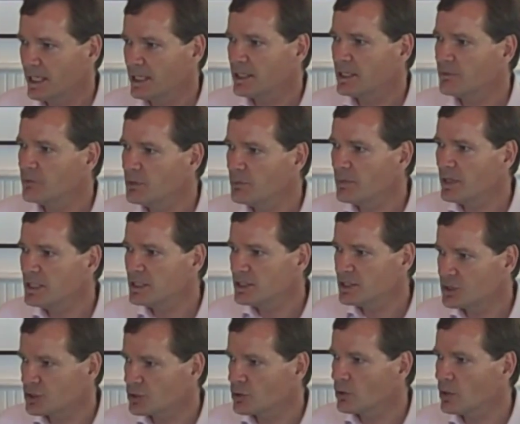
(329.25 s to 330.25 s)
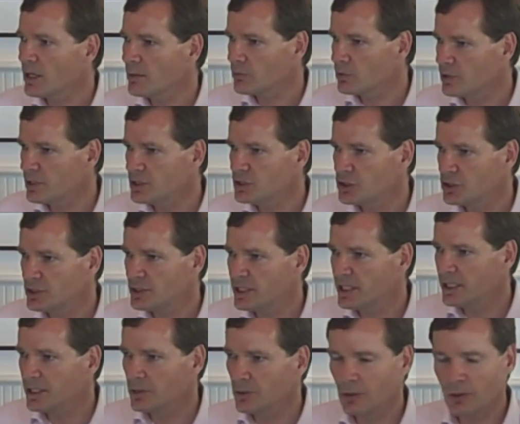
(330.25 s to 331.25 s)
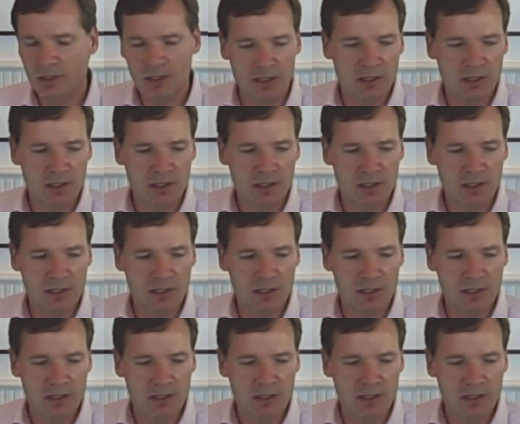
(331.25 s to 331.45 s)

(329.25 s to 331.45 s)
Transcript: And then we made this collaboration deal